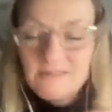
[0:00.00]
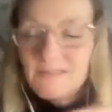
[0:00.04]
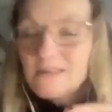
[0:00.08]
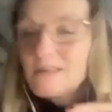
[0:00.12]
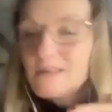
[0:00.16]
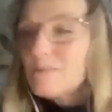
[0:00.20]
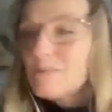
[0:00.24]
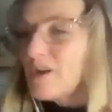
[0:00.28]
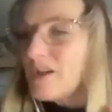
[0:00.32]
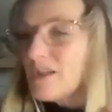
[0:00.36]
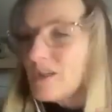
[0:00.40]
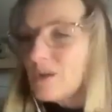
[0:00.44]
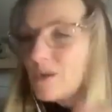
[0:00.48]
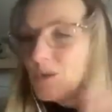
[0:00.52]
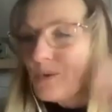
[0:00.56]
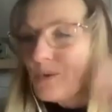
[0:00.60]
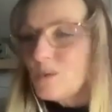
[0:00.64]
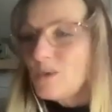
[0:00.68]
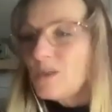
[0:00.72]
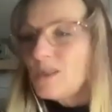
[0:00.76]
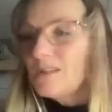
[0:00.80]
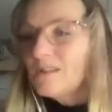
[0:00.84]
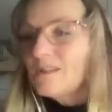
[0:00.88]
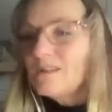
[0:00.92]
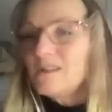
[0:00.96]
I might
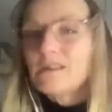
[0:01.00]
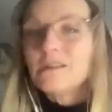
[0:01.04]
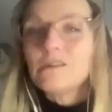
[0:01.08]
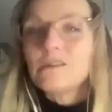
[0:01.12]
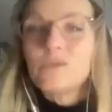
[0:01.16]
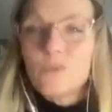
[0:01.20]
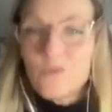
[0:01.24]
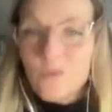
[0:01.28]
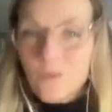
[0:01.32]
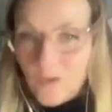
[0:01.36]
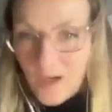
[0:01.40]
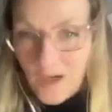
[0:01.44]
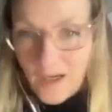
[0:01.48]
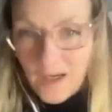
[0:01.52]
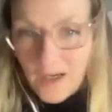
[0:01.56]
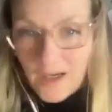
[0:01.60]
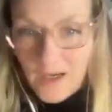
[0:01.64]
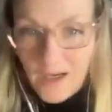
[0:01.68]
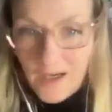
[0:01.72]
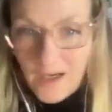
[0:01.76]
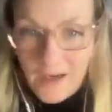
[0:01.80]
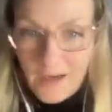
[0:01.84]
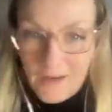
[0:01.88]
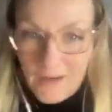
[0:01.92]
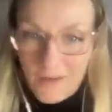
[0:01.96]
call it the little
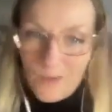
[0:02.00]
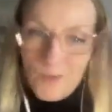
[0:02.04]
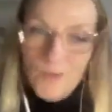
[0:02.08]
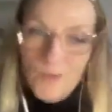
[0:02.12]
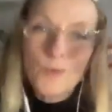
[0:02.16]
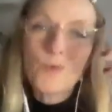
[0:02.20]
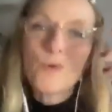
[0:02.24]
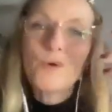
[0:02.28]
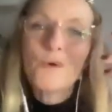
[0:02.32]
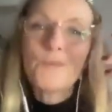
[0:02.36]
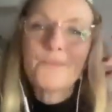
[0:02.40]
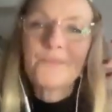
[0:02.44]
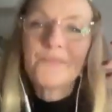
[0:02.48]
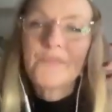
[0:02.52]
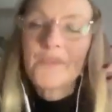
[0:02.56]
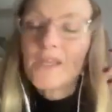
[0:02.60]
fucker, or